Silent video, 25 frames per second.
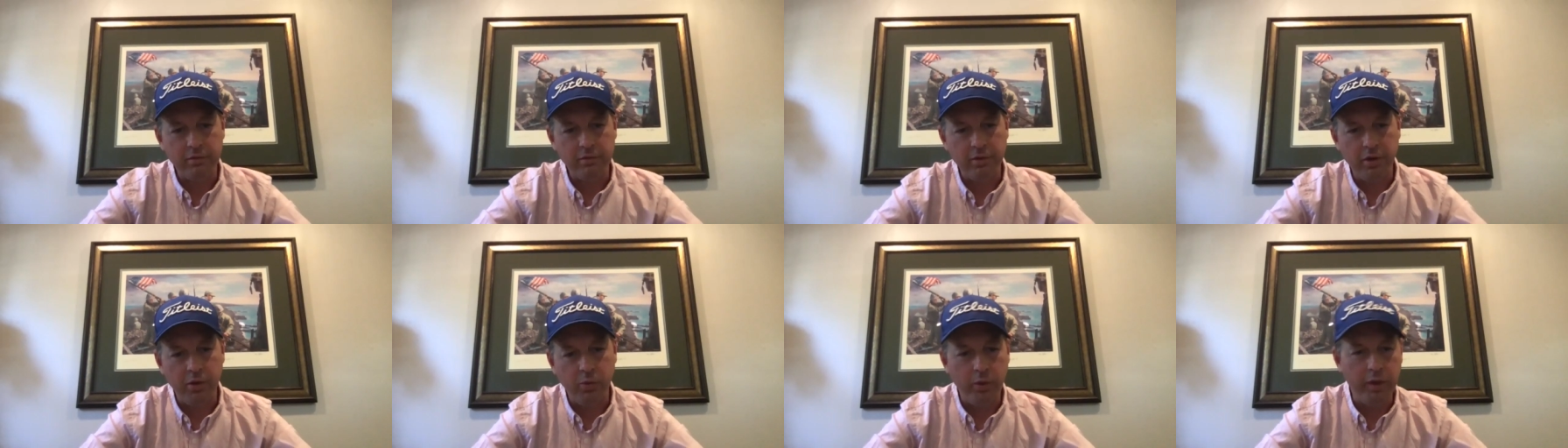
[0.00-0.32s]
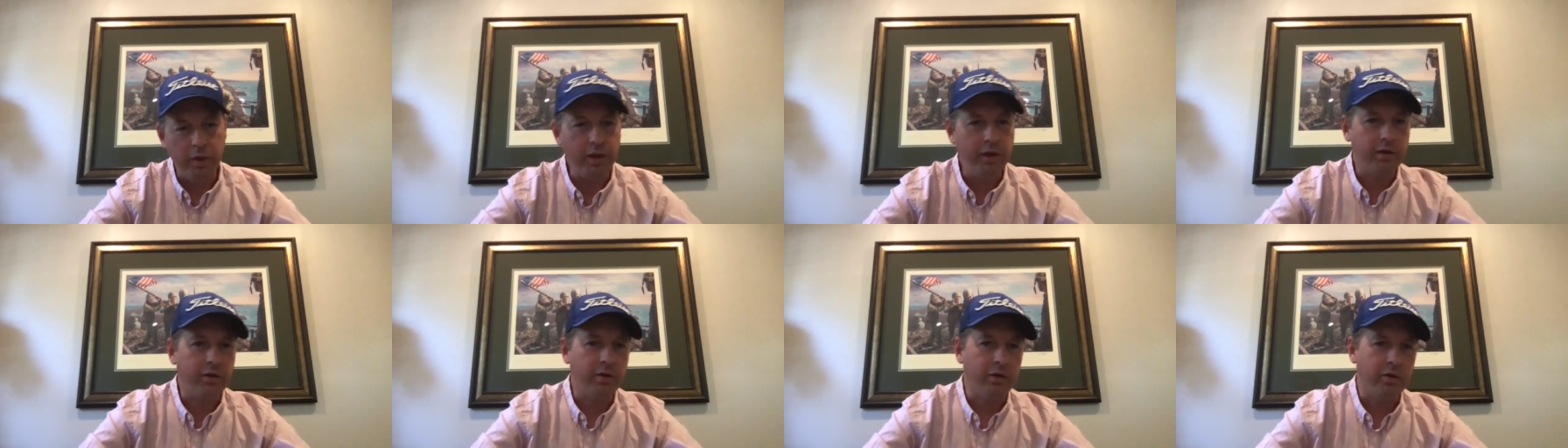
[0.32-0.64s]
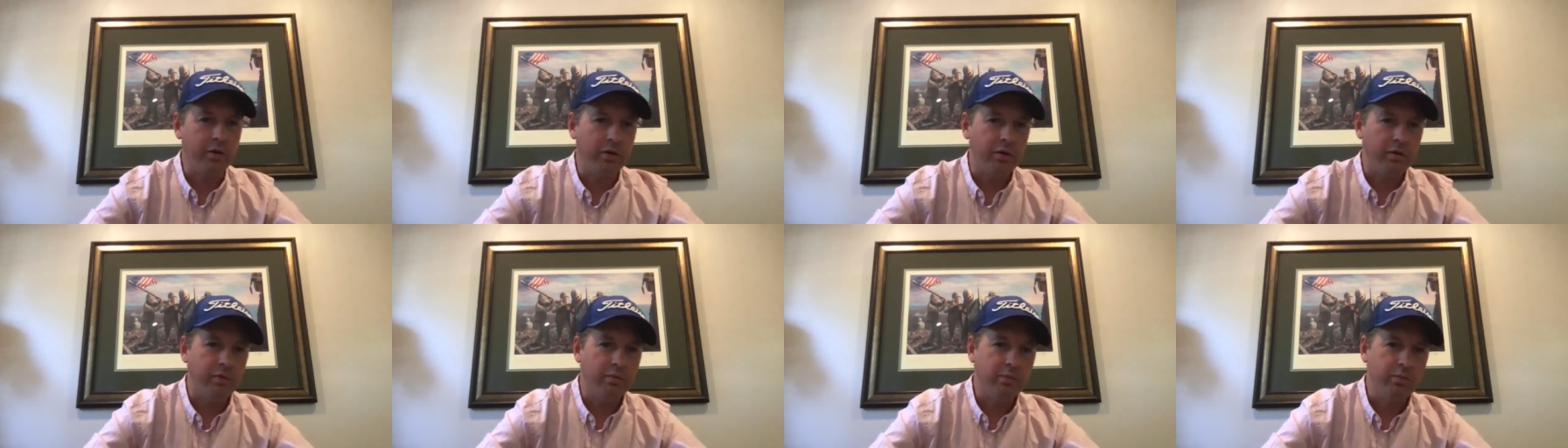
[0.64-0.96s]
a week
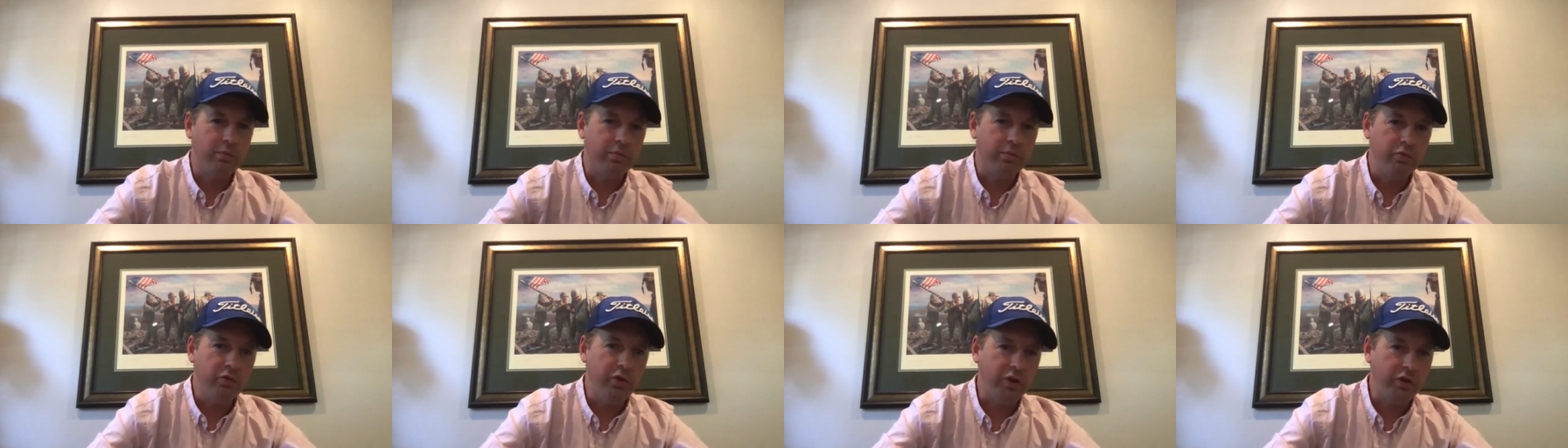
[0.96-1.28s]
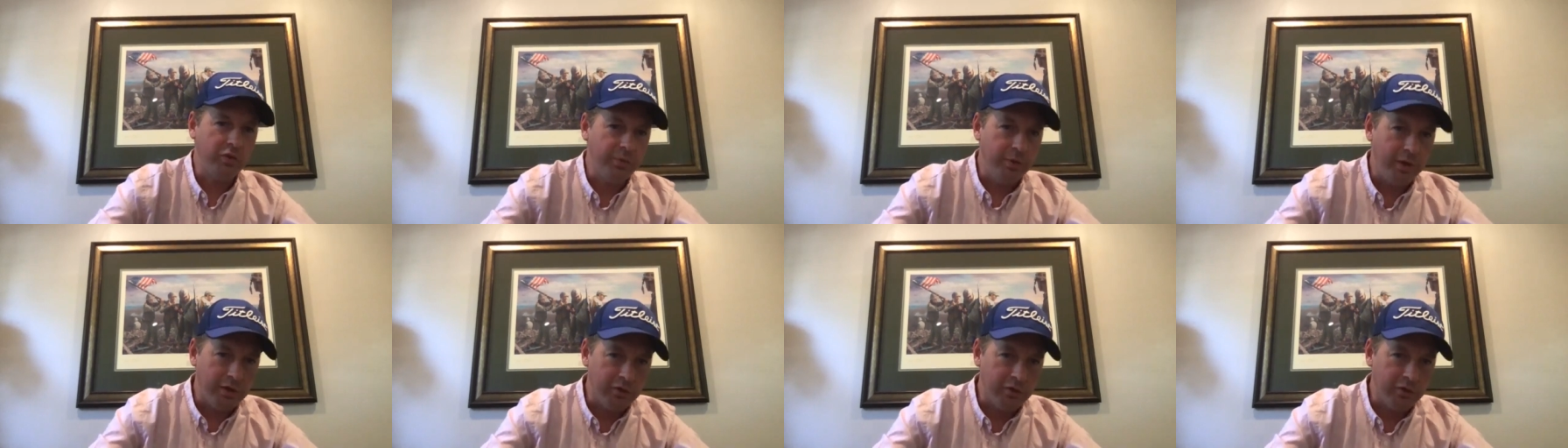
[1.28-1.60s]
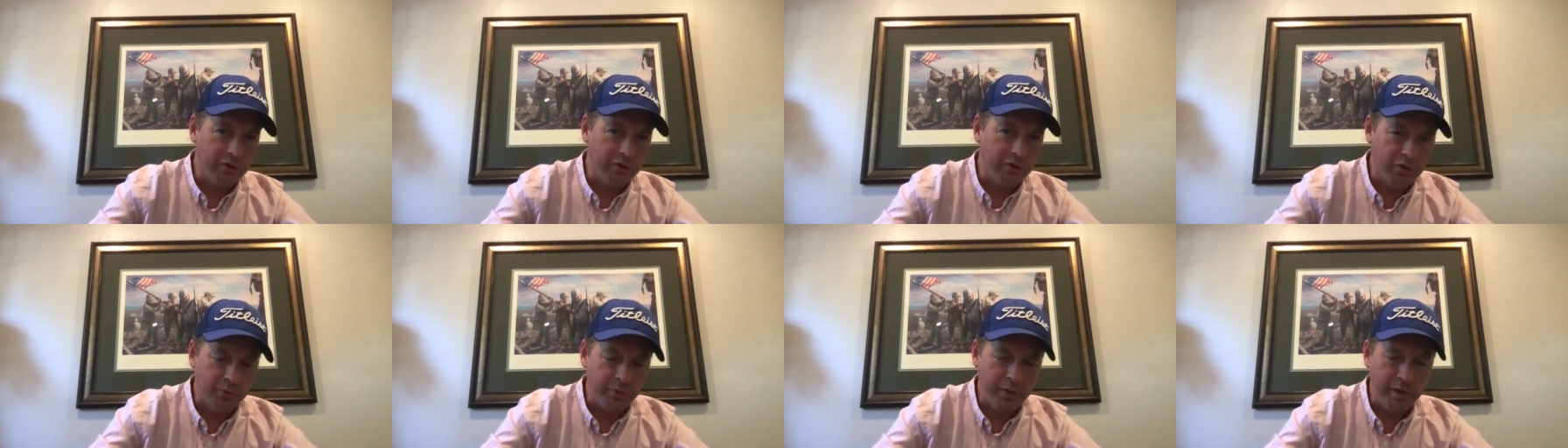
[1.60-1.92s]
or six months
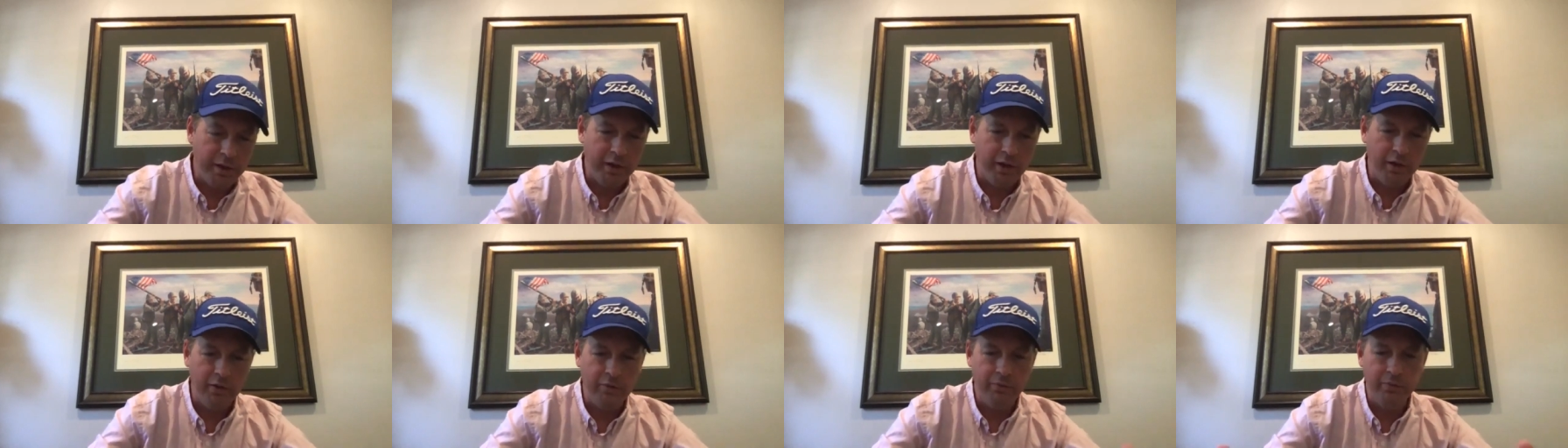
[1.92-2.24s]
from now.